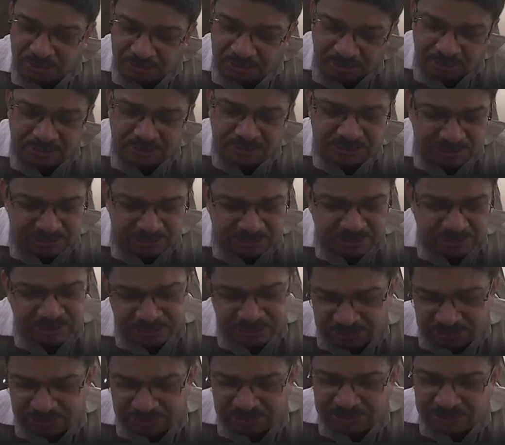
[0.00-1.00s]

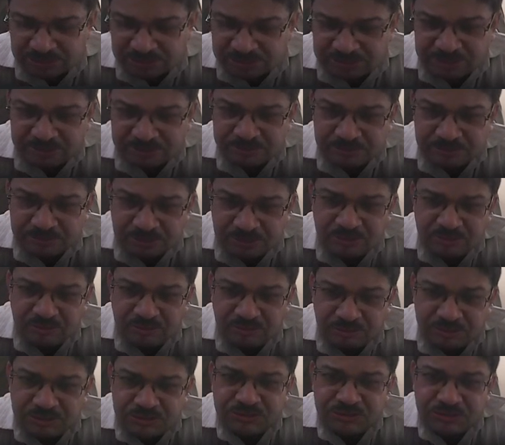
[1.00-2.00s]
structural system
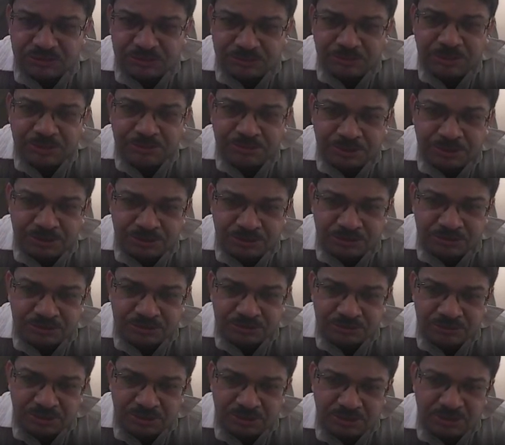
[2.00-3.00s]
which will be able
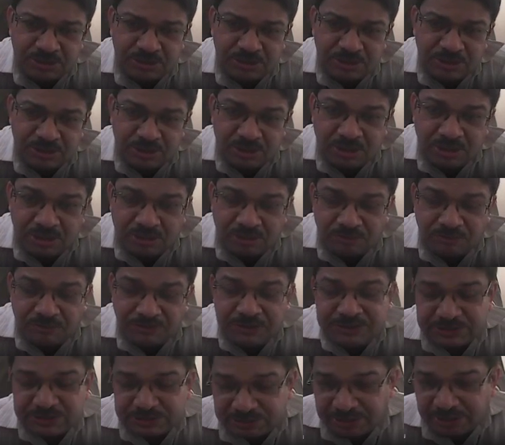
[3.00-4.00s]
to
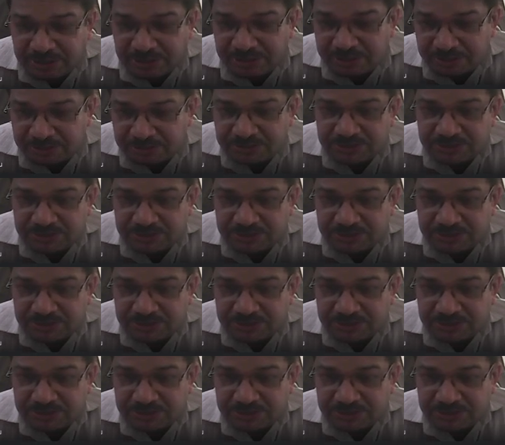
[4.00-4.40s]
withstand